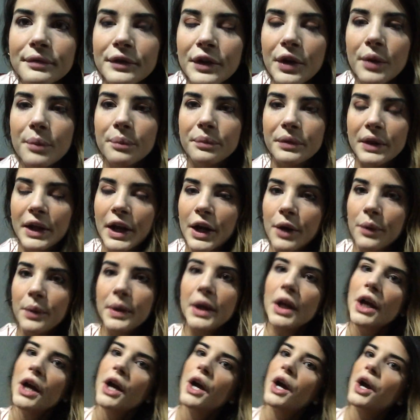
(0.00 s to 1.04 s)
So there
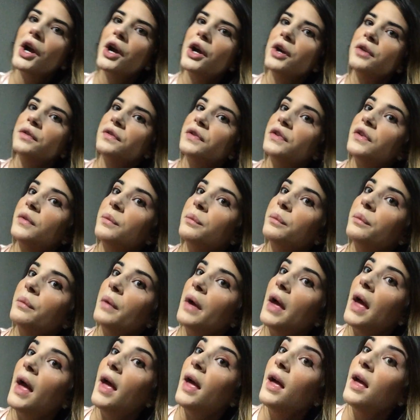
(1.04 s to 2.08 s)
we are,
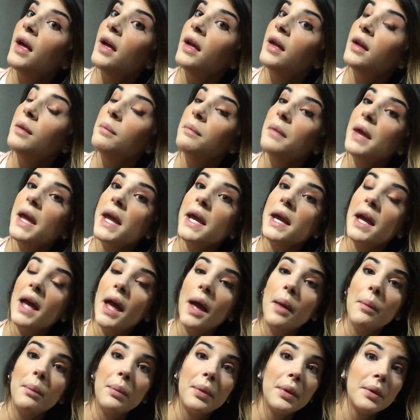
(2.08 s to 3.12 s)
some eye
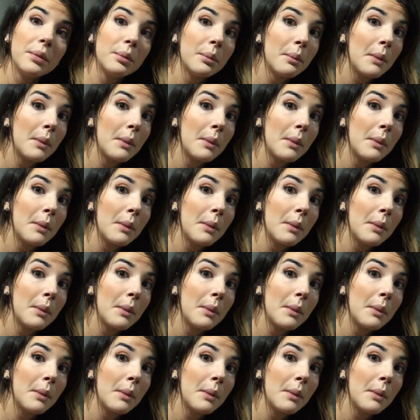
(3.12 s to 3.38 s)
makeup.